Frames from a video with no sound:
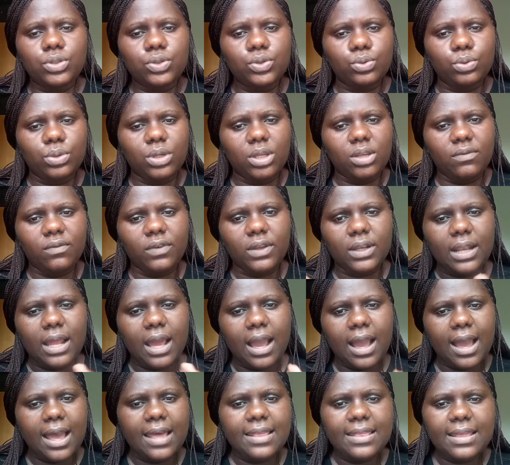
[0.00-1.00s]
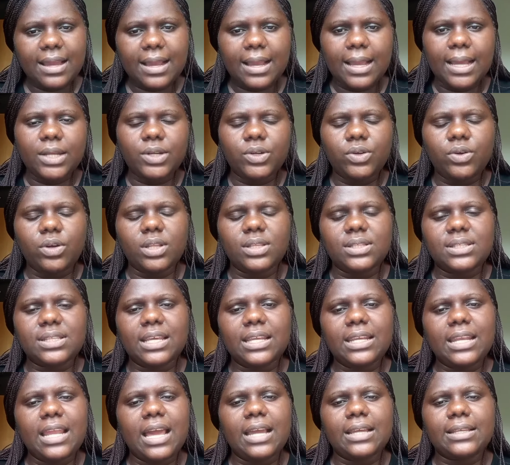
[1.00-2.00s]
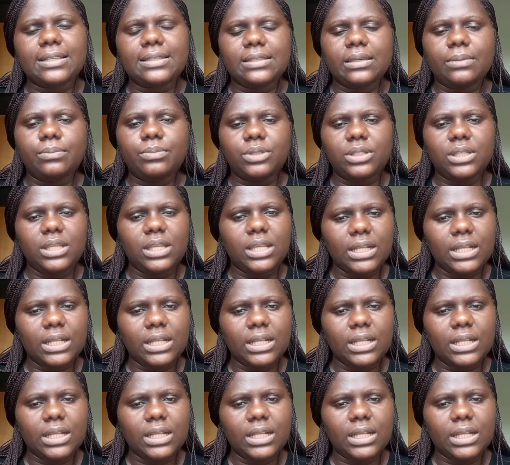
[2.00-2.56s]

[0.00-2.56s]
to even other countries that accept